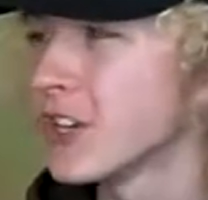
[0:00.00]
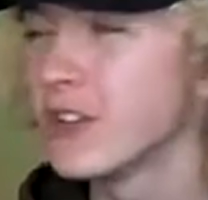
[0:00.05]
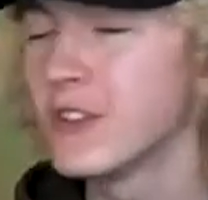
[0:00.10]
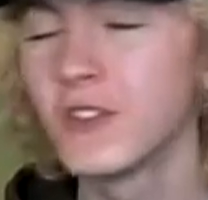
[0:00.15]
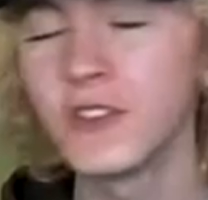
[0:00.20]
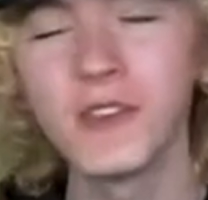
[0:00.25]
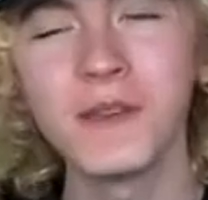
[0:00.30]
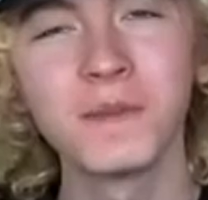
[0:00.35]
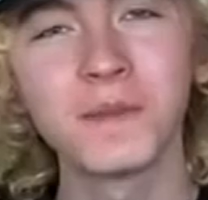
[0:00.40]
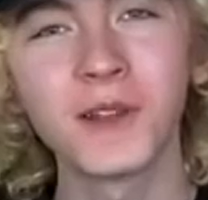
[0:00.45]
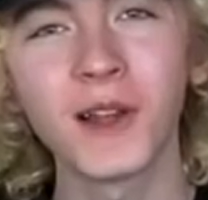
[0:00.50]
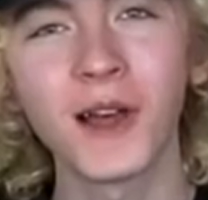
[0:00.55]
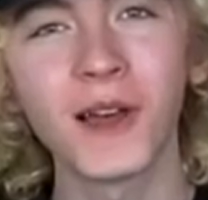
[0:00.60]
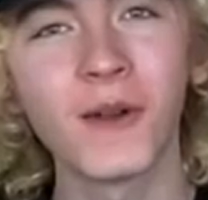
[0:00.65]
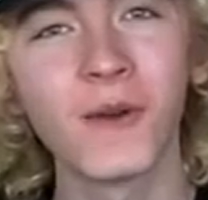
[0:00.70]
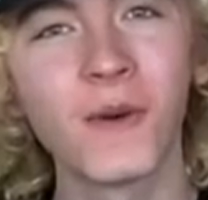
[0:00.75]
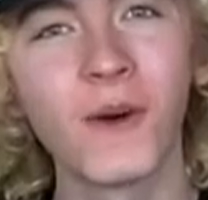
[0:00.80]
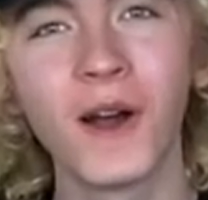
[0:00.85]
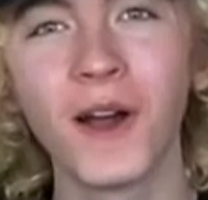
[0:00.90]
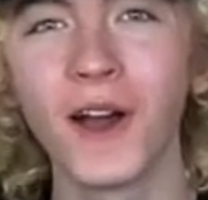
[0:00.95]
seems like
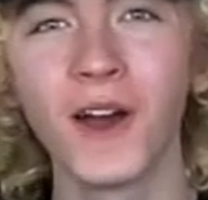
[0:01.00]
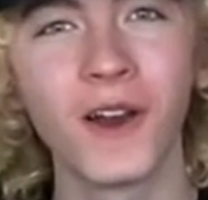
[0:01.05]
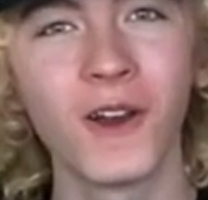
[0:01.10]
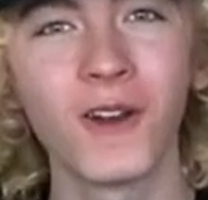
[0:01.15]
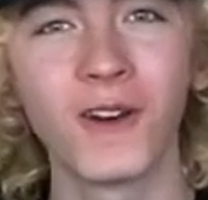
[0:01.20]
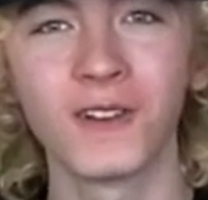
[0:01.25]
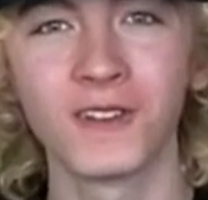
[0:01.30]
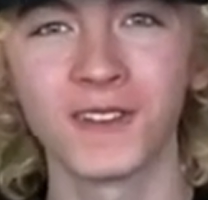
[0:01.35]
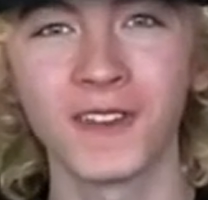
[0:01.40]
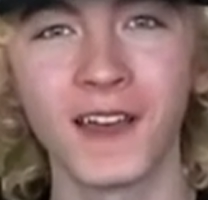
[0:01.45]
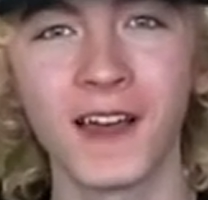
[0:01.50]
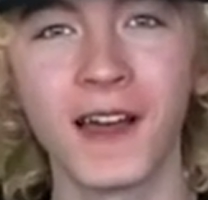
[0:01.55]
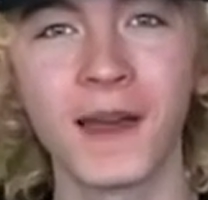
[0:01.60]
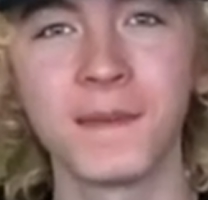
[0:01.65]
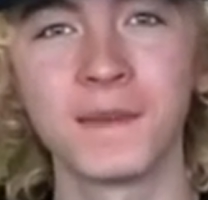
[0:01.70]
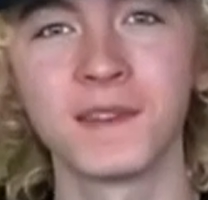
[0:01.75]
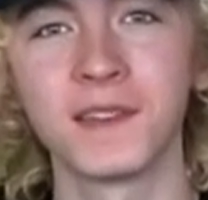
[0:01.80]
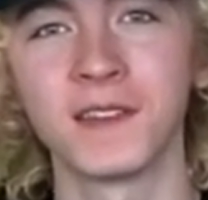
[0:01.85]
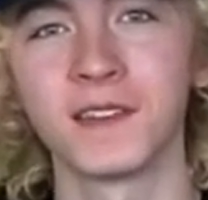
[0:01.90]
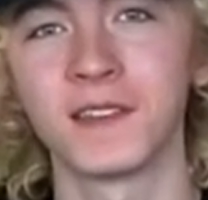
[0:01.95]
quite a long time
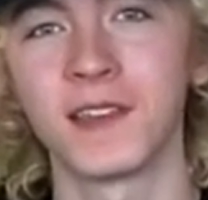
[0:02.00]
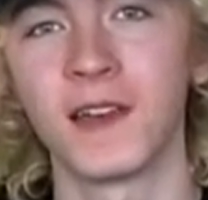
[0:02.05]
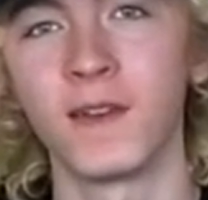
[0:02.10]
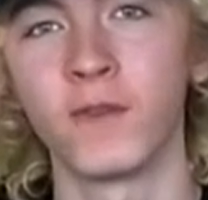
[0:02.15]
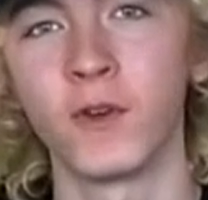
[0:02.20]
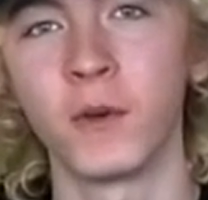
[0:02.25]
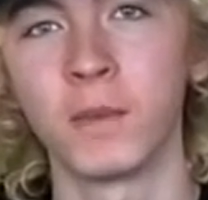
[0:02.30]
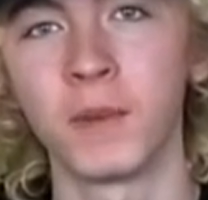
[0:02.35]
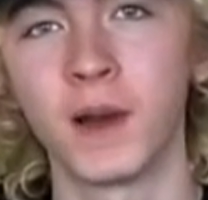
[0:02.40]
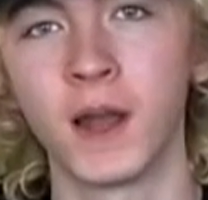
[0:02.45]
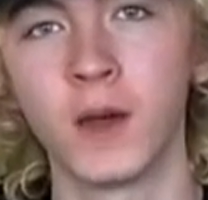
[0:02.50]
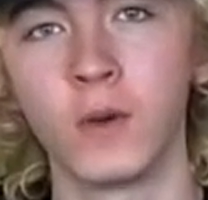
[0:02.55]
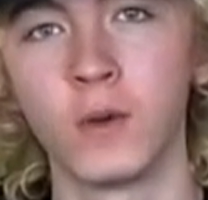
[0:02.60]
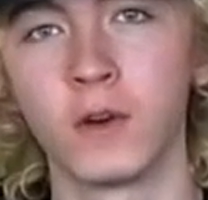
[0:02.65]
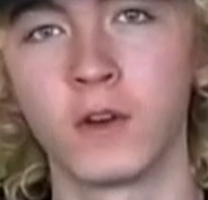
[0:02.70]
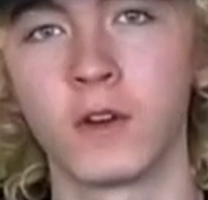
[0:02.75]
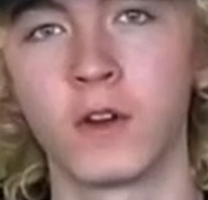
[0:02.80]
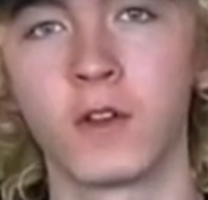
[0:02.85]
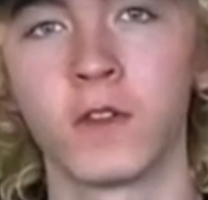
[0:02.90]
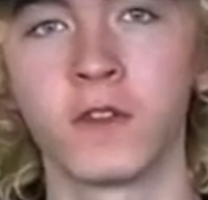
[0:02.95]
since I've
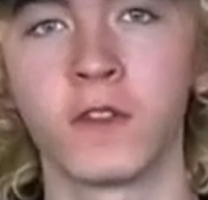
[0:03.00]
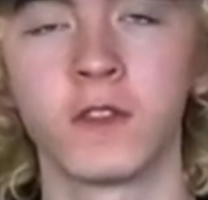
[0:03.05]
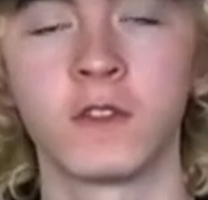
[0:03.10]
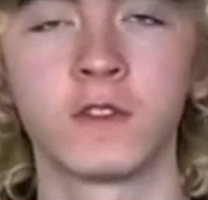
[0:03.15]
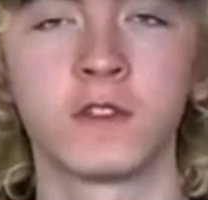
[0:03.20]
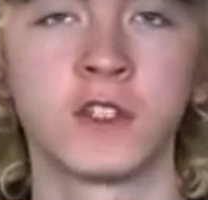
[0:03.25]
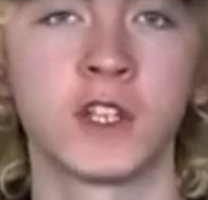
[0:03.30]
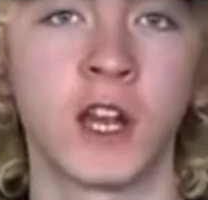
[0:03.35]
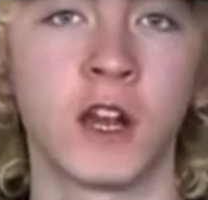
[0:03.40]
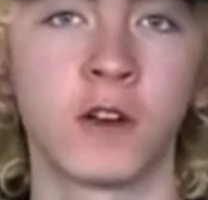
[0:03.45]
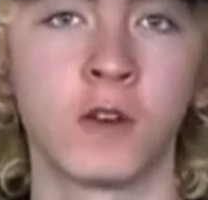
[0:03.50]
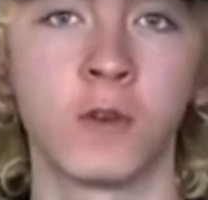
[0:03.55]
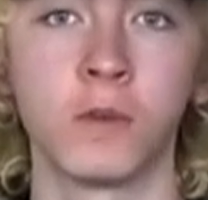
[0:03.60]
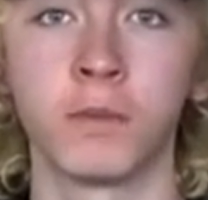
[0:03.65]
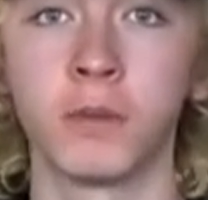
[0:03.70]
uploaded on this channel,